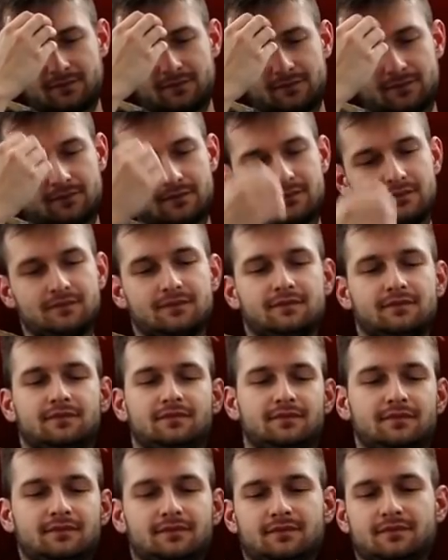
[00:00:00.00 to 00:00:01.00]

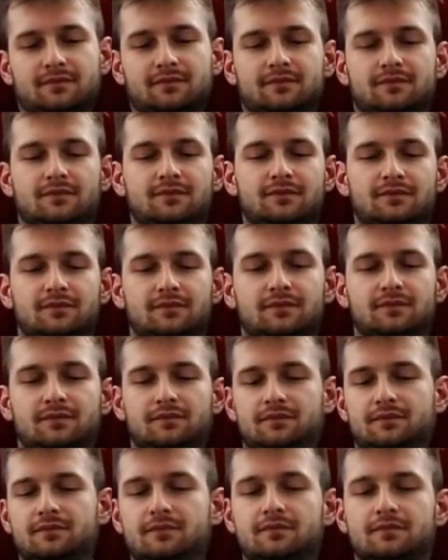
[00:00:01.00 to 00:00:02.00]

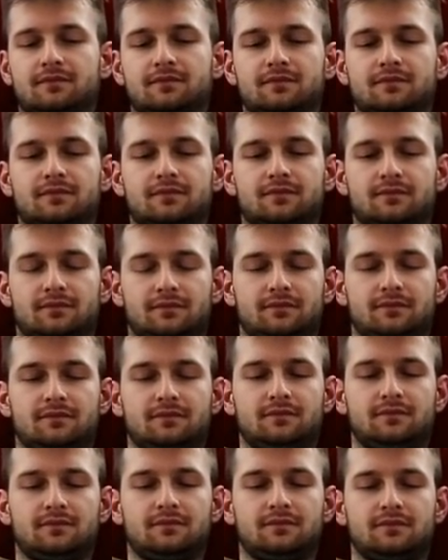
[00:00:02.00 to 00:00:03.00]

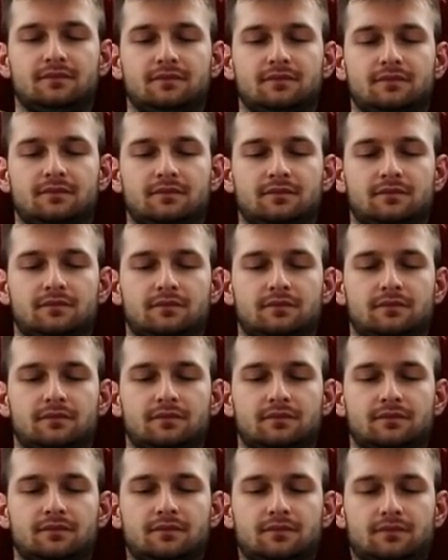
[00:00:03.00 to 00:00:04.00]

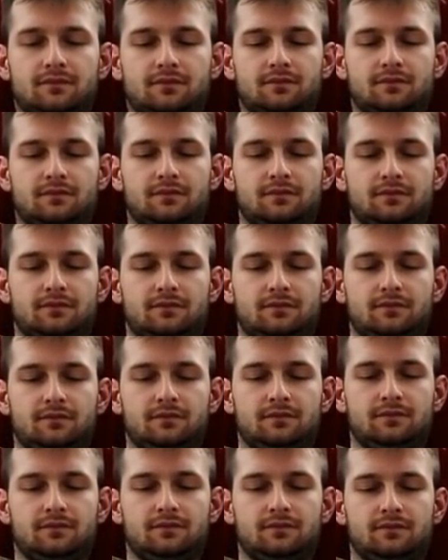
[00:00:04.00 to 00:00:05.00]

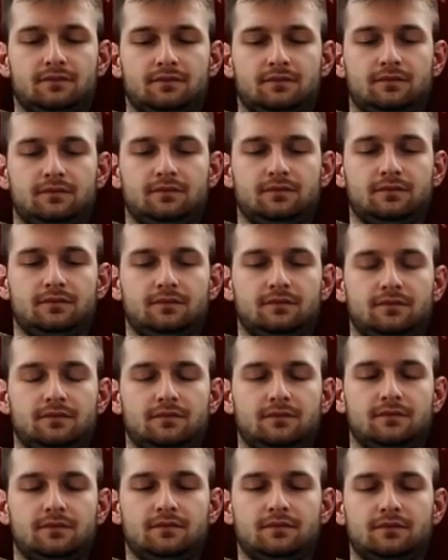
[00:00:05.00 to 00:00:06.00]

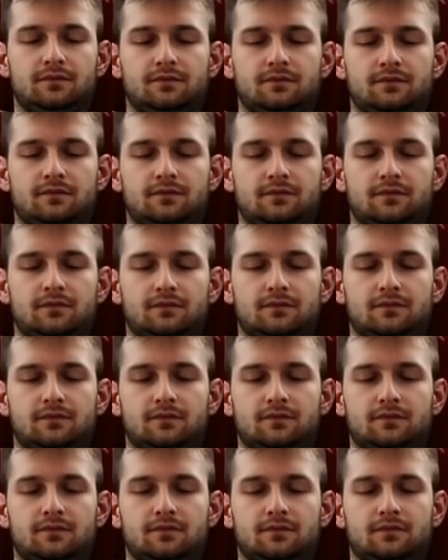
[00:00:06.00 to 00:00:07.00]

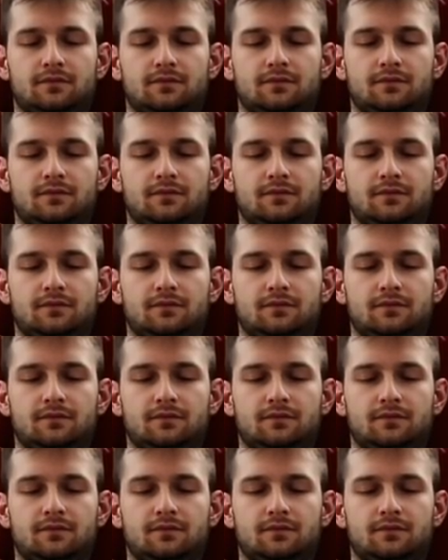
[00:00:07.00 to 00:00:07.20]
This person isn't speaking.